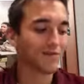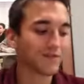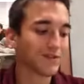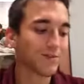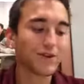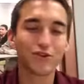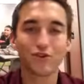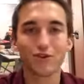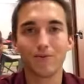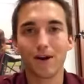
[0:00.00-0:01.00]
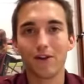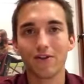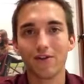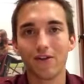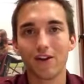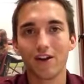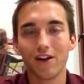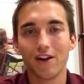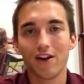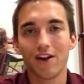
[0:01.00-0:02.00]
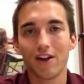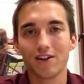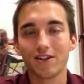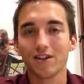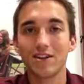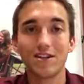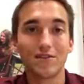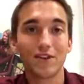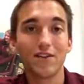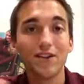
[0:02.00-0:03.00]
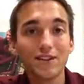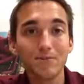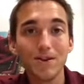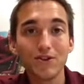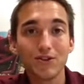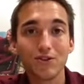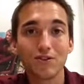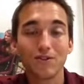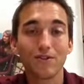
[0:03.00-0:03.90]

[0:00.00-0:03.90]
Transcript: Speech, you'll learn about different techniques for giving a speech,